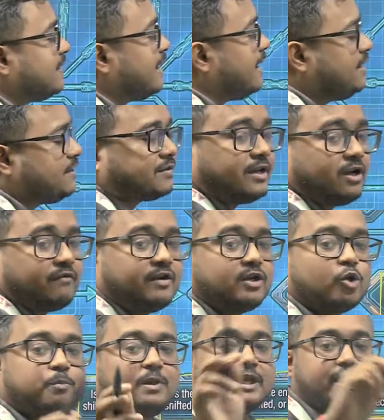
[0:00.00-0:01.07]
an entry of a
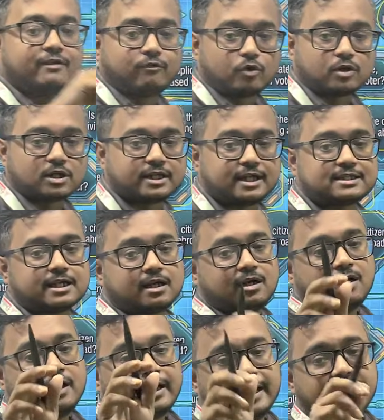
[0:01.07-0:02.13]
duplicate voter. There is an
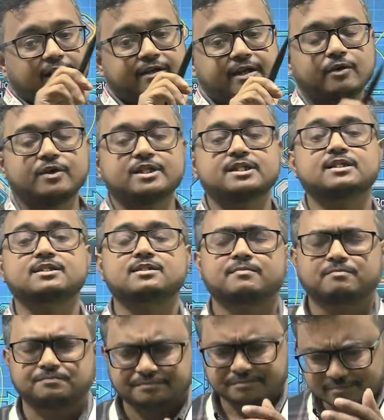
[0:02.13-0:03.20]
entry which is,
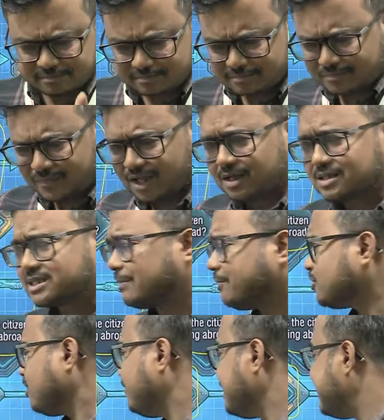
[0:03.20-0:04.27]
suppose, of